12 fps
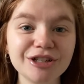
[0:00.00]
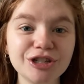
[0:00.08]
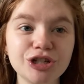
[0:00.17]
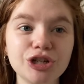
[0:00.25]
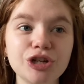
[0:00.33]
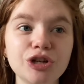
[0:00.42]

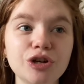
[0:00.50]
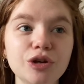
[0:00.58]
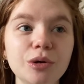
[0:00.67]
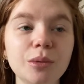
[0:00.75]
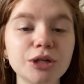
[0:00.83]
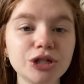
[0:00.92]

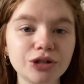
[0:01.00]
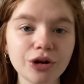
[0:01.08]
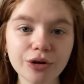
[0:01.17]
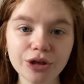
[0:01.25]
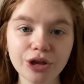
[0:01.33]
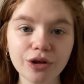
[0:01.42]
to
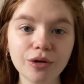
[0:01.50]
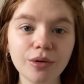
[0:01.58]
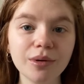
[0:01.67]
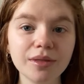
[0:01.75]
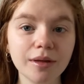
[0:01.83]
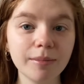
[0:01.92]
show
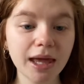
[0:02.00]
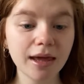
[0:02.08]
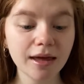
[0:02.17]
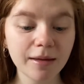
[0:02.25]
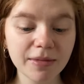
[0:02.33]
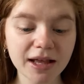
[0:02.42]
you the
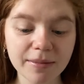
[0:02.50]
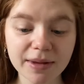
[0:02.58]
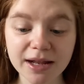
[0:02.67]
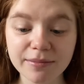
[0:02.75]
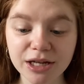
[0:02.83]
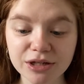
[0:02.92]
makeup that I'm
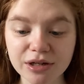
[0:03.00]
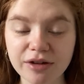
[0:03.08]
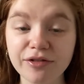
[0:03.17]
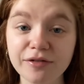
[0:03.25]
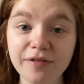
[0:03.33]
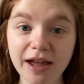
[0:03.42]
going to be doing
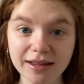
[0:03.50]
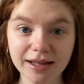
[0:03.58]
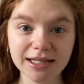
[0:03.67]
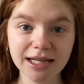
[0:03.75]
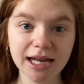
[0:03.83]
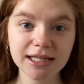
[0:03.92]
for
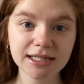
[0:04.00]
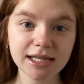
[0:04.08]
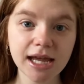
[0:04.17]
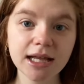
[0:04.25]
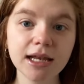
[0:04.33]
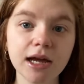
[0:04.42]
Valentine's
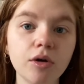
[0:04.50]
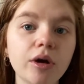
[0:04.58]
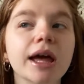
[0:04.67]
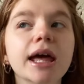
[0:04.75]
Day. Now,